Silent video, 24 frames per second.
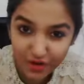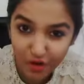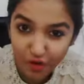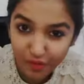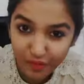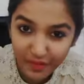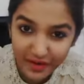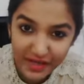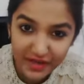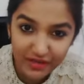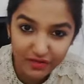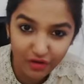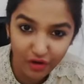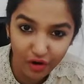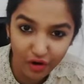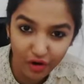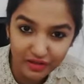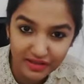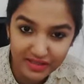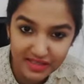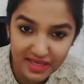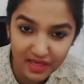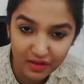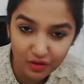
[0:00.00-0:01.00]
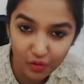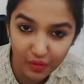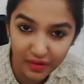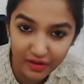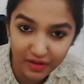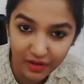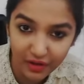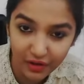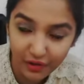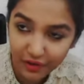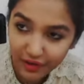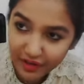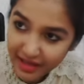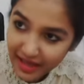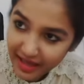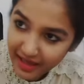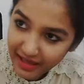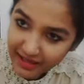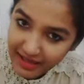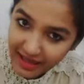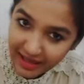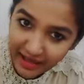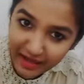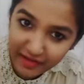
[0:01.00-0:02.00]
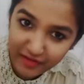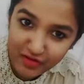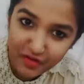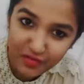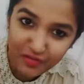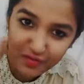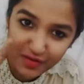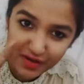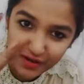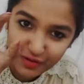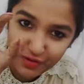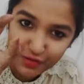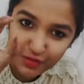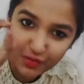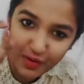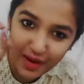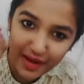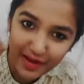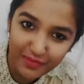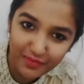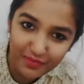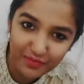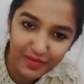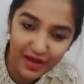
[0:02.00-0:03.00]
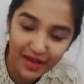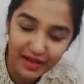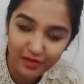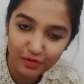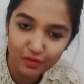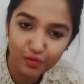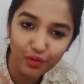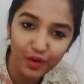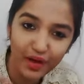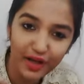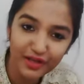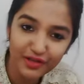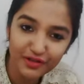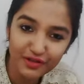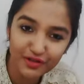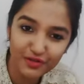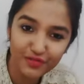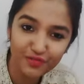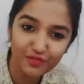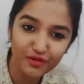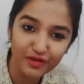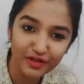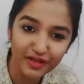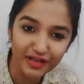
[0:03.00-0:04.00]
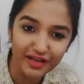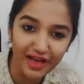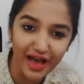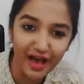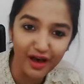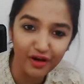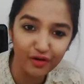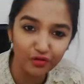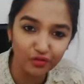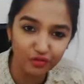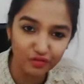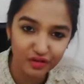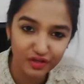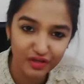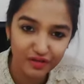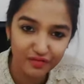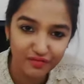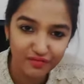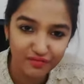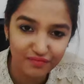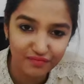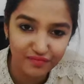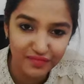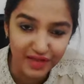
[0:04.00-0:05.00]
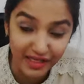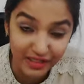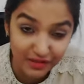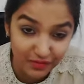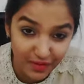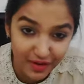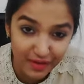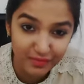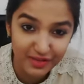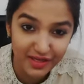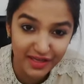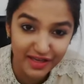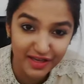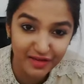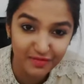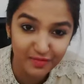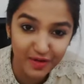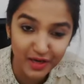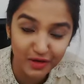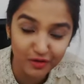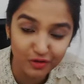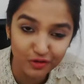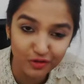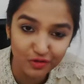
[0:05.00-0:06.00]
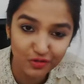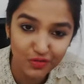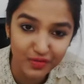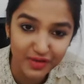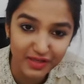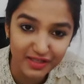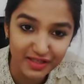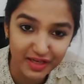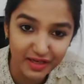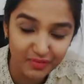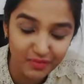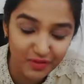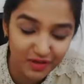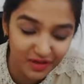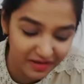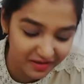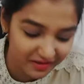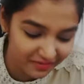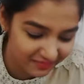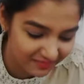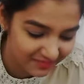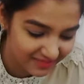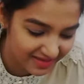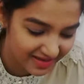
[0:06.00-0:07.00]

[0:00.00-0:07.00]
so many thoughts are going on and I have to pick one by one to put it out. That's why I'm taking my own sweet time here.